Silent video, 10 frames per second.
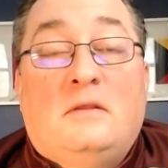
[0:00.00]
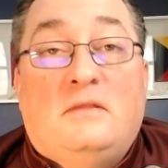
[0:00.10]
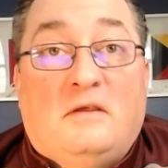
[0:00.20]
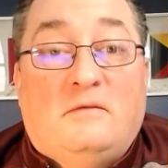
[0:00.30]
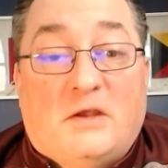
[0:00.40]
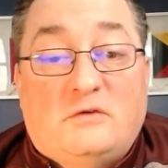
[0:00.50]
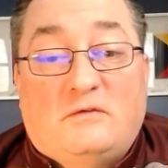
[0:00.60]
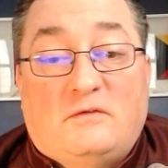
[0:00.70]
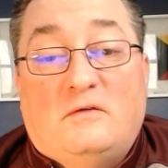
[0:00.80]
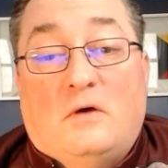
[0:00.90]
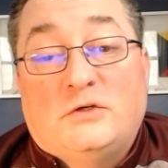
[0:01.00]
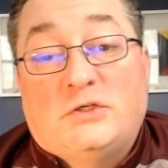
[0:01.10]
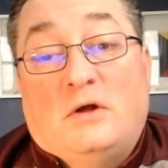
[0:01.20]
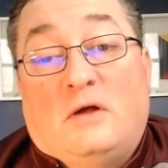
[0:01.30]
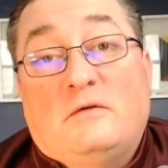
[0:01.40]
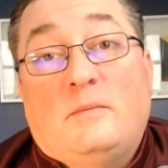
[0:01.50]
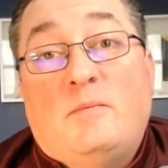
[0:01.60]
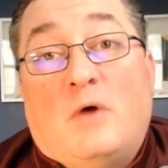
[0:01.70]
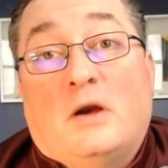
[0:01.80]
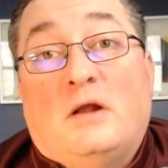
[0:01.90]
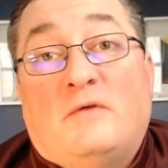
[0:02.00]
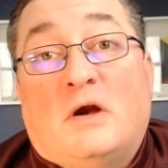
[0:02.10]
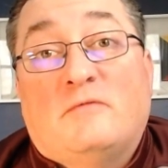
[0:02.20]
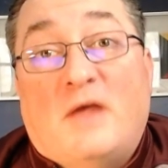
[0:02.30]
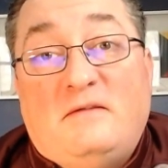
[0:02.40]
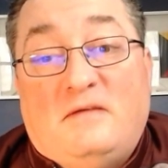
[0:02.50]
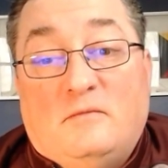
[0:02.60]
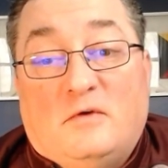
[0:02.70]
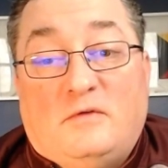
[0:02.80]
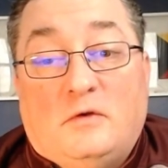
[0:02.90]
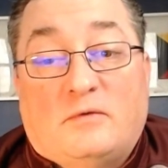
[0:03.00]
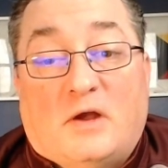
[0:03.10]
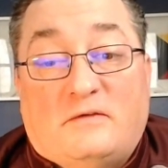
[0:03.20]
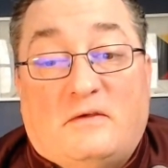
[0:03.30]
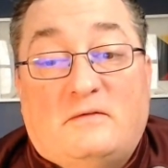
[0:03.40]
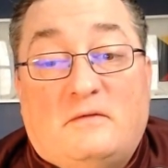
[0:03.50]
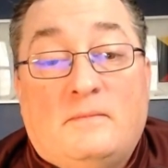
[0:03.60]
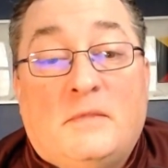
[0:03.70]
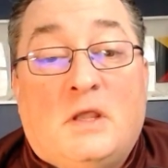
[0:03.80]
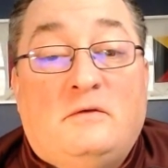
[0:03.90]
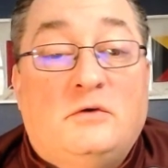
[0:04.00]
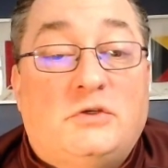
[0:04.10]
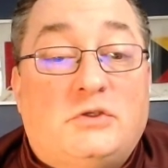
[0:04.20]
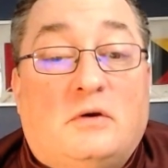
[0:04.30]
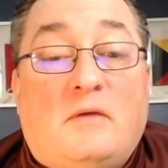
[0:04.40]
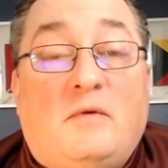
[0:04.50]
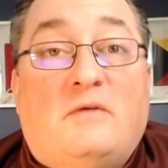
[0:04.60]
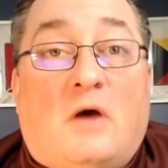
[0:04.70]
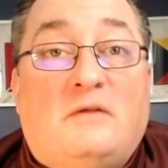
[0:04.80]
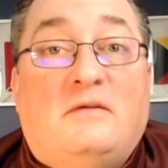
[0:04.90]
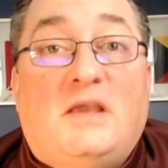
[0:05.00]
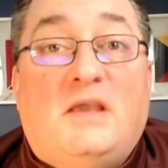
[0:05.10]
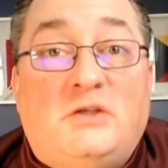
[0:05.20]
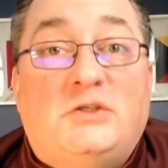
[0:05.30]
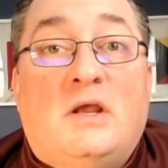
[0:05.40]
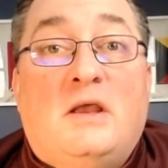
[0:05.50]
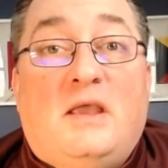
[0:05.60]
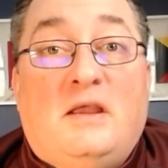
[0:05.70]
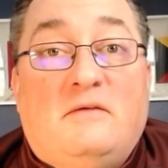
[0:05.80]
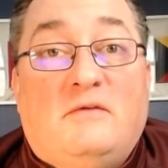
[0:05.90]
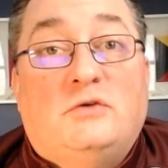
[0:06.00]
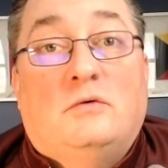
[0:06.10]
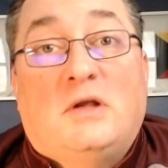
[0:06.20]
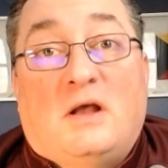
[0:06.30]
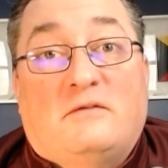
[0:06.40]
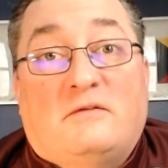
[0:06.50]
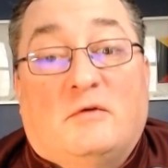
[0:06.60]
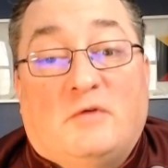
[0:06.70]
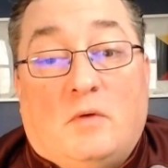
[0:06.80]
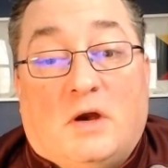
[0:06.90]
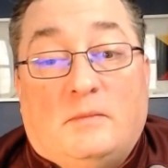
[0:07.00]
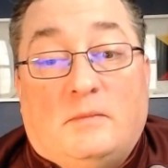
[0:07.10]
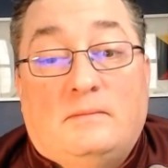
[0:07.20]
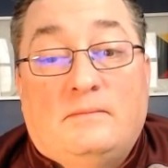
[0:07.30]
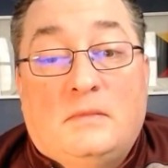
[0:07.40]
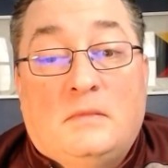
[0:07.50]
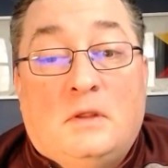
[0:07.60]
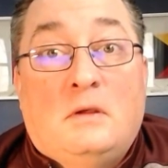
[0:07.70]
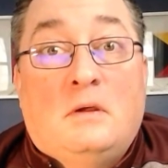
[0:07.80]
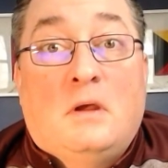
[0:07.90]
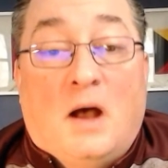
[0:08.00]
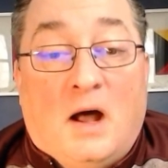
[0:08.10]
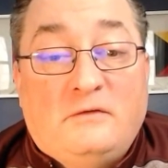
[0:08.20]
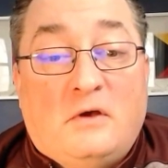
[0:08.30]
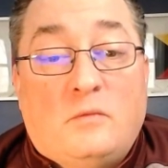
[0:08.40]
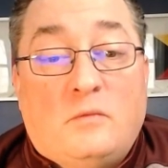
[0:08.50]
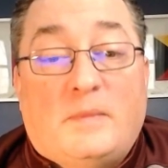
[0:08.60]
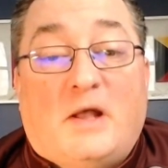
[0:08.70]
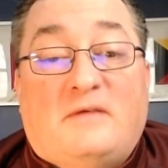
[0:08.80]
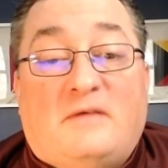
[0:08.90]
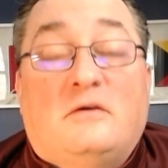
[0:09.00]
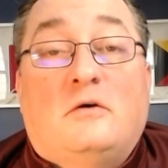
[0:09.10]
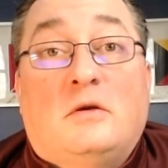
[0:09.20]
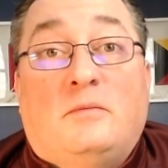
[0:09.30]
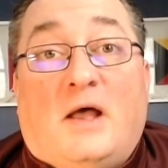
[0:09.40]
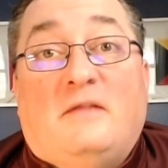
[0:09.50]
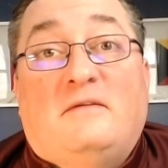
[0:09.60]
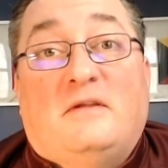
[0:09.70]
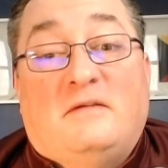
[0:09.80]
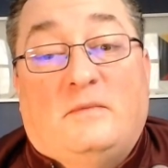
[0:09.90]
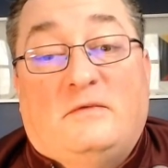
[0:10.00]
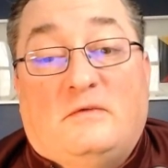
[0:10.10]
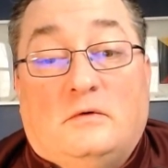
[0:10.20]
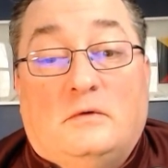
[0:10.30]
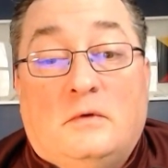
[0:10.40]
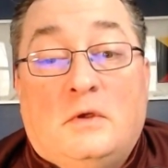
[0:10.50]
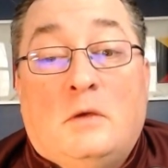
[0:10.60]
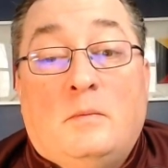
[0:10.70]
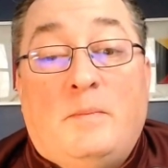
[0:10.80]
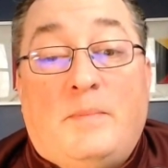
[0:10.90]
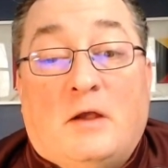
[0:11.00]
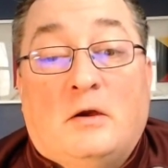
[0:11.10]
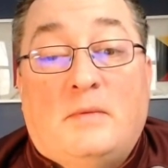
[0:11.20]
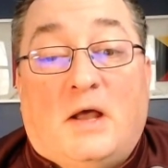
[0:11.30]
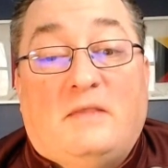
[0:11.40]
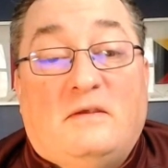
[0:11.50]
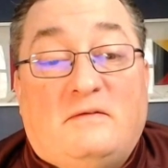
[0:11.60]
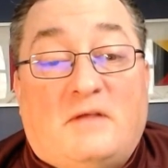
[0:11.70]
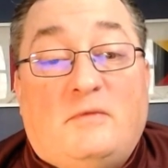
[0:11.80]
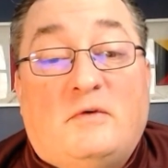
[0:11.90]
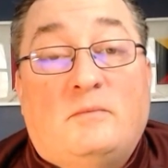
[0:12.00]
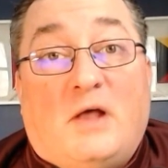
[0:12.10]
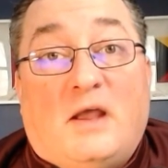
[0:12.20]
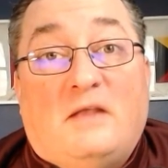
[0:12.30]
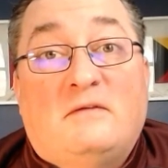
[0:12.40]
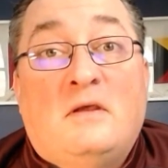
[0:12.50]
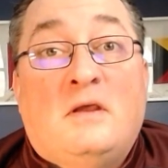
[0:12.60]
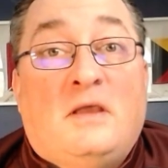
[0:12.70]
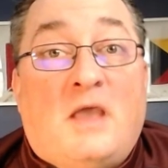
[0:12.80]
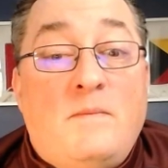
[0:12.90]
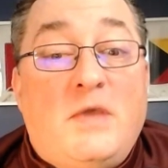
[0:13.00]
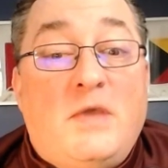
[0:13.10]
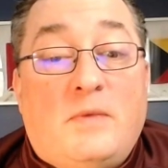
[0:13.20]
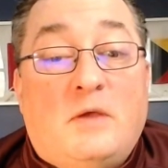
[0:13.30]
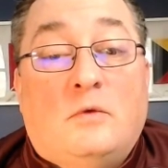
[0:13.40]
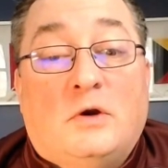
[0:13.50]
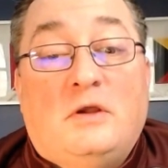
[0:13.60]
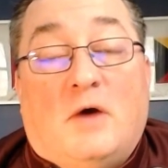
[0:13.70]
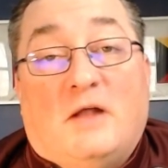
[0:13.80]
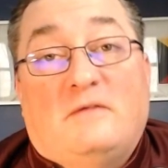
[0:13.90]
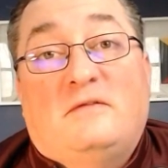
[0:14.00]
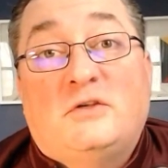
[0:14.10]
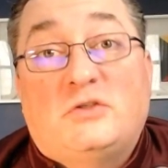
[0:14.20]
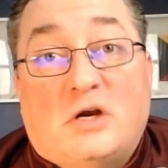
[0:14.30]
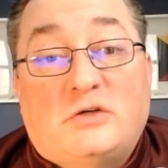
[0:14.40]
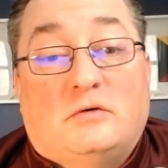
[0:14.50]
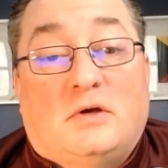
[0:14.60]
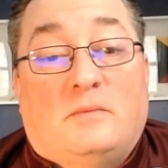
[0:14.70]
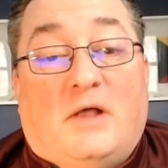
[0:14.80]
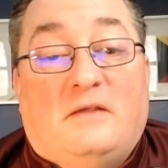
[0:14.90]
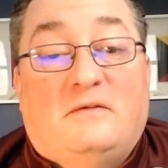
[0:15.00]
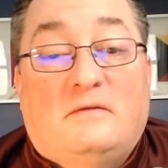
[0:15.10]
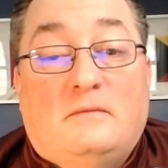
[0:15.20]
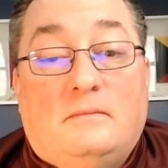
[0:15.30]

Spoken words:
These matrices should also be part of our Red Team review process to ensure that we talk to each individual customer requirement. I'll talk more about technical compliance in the tips soon, but bear in mind this type of compliance can be a bit more nuanced than structural compliance.